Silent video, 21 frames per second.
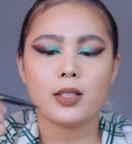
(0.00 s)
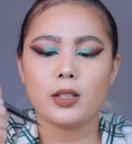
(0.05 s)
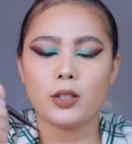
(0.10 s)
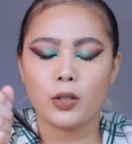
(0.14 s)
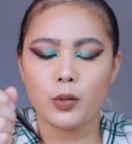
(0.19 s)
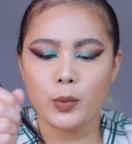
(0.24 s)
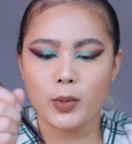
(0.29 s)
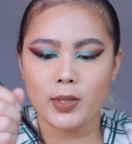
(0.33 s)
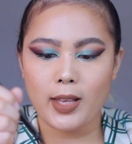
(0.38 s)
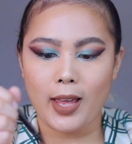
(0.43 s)
This
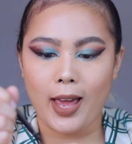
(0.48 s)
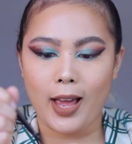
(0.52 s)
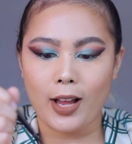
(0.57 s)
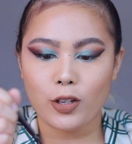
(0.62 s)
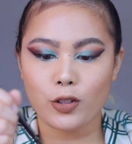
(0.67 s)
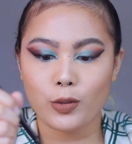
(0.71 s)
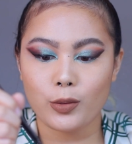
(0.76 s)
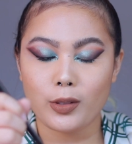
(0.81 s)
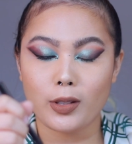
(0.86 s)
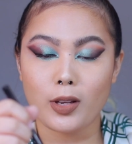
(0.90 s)
look was
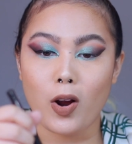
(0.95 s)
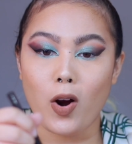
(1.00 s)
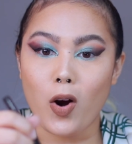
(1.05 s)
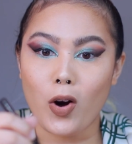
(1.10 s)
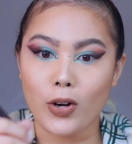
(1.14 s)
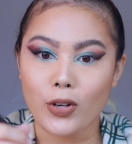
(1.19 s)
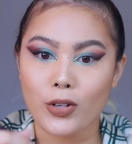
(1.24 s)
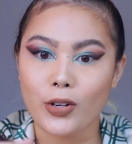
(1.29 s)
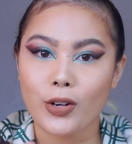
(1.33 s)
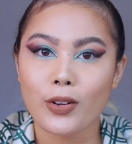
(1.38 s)
actually
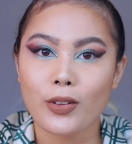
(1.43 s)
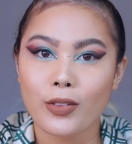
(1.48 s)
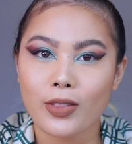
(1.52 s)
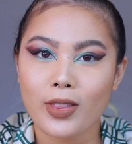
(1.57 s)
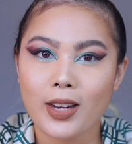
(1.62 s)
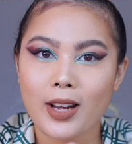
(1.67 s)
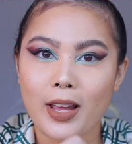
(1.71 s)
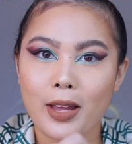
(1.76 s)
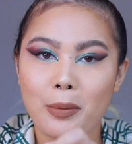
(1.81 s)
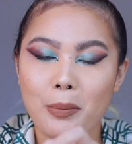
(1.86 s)

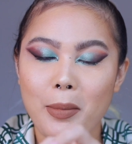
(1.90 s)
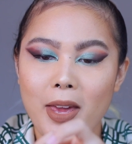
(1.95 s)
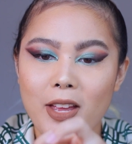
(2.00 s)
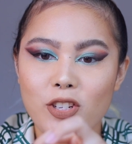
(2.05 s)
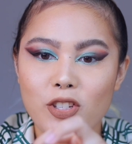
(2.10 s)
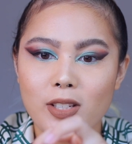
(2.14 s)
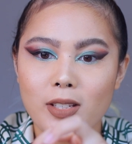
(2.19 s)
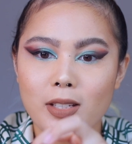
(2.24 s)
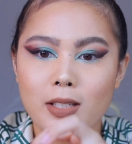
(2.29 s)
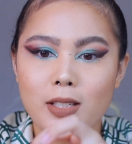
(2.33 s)
harder than I
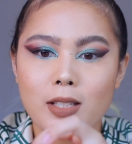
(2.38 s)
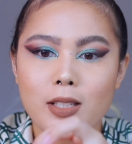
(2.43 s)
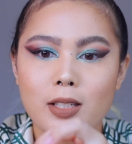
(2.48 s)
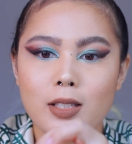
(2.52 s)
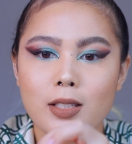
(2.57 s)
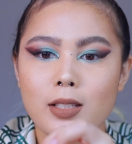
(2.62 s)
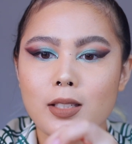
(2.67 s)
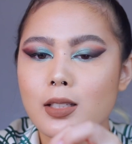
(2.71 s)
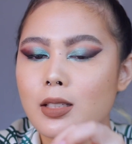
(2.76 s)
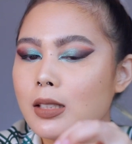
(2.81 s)

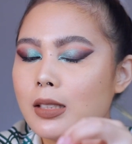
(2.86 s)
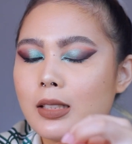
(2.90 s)
imagined.